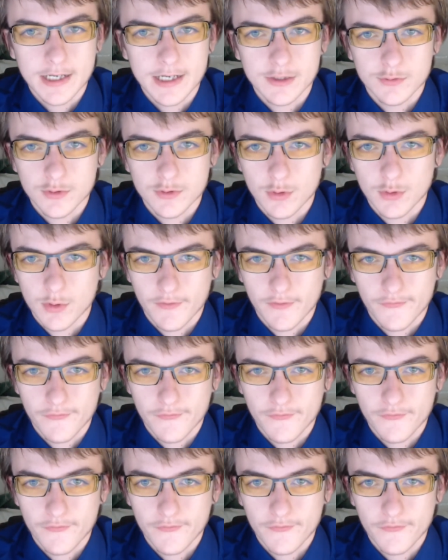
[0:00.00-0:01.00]
don't know
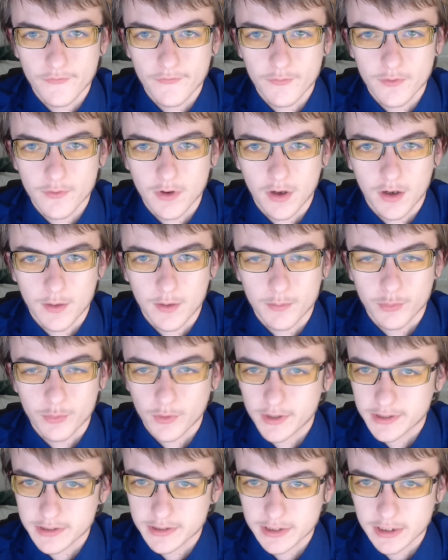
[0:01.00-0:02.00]
if
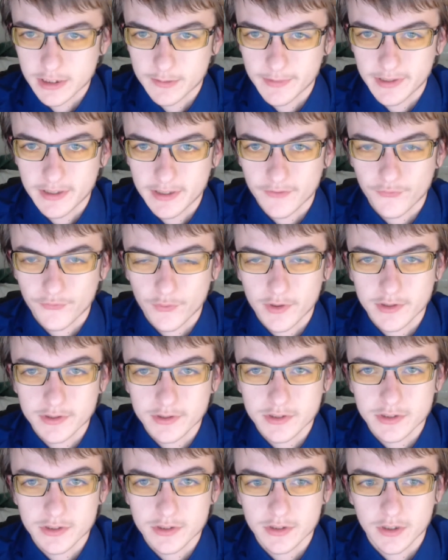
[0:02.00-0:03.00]
Britain's going to be
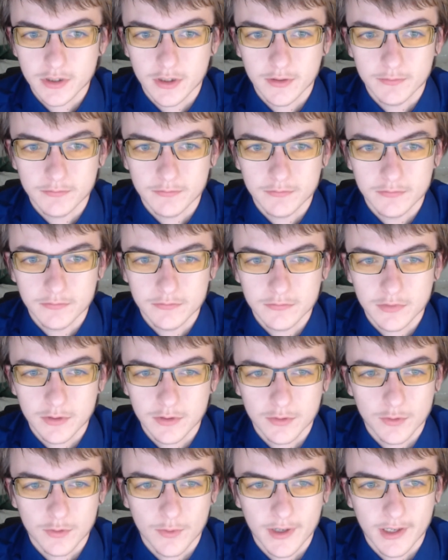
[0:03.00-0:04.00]
different. I
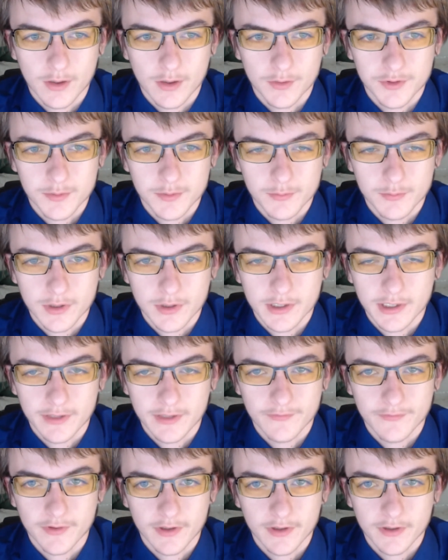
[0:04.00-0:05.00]
don't know why I called them Britain.
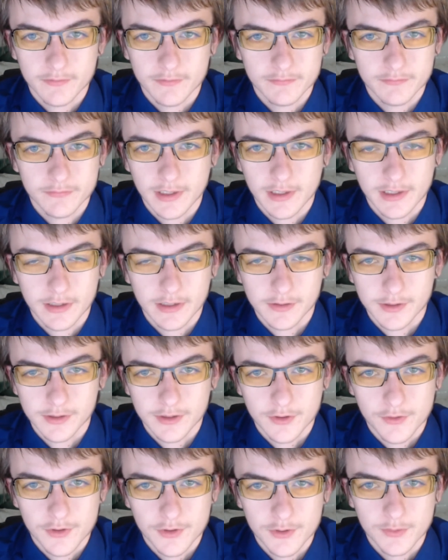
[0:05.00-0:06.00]
If
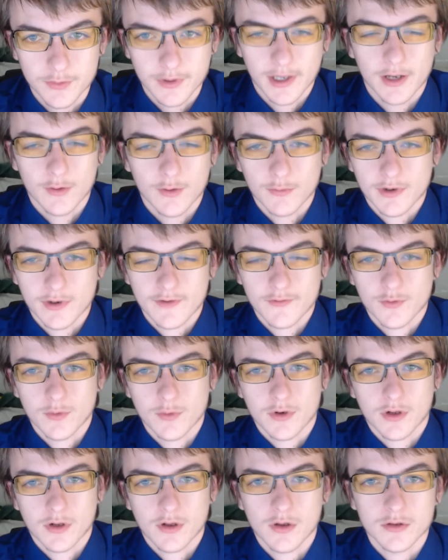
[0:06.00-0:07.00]
England or the UK or whatever you
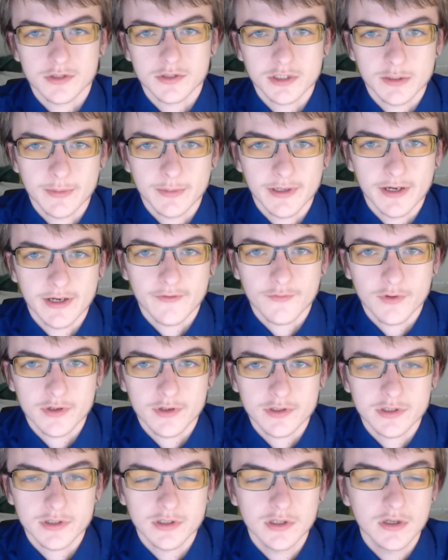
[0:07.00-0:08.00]
want to call it, it's going to be
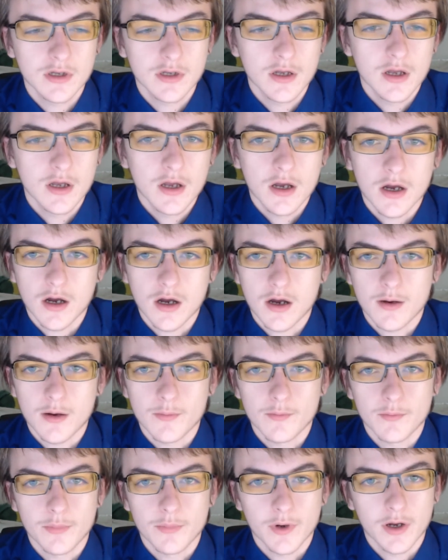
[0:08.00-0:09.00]
different.
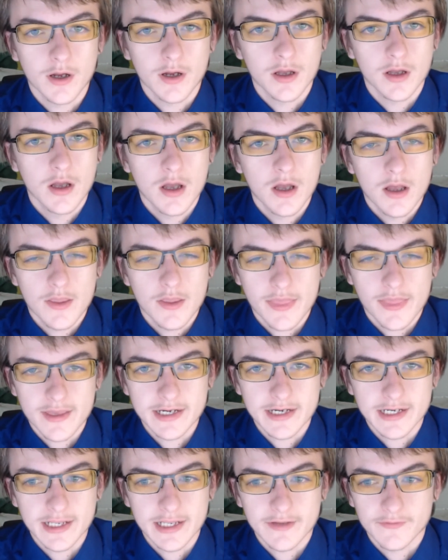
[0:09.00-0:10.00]
But they
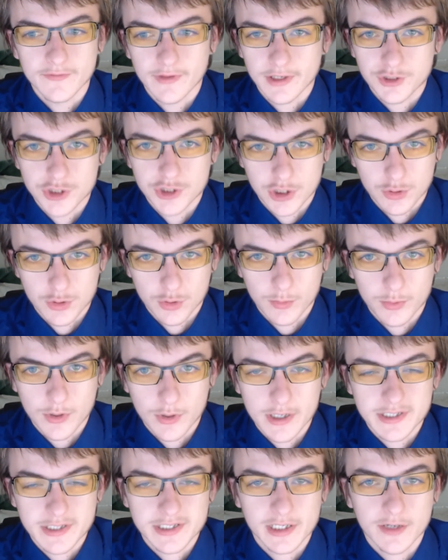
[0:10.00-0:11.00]
did give like general
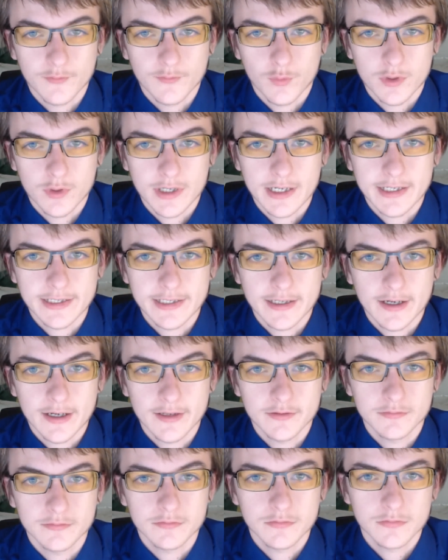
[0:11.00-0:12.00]
pricing of
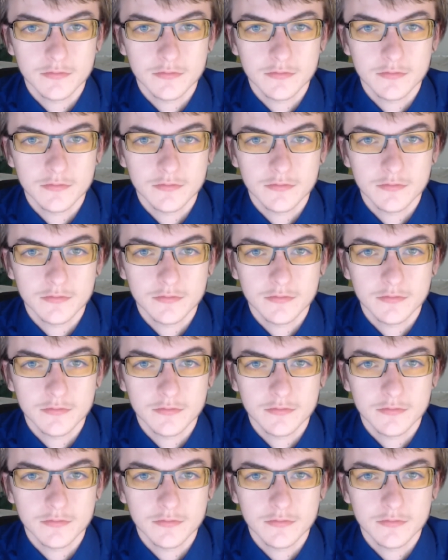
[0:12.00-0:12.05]
$199.